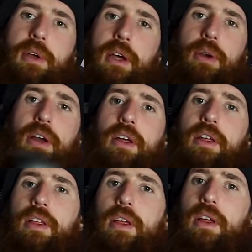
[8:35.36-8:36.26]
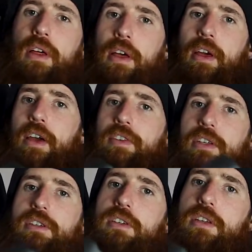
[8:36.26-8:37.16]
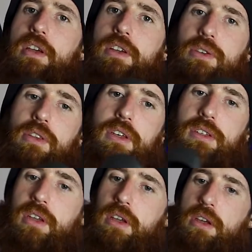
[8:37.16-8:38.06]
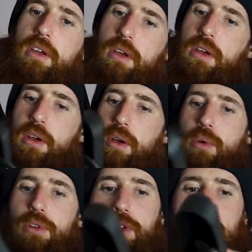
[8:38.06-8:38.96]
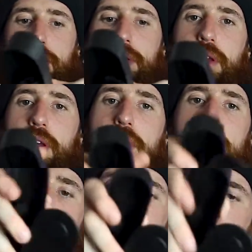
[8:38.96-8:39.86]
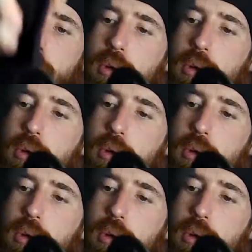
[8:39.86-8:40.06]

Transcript: with how heavy this is. So these will just slip